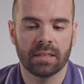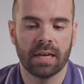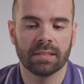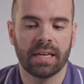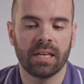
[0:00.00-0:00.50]

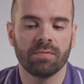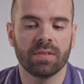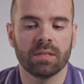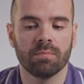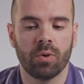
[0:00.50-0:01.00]
and any of
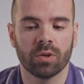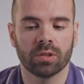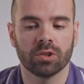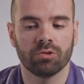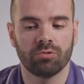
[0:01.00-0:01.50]
these
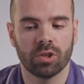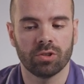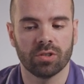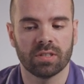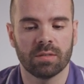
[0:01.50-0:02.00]
important
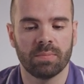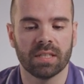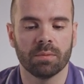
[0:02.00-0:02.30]
structures has been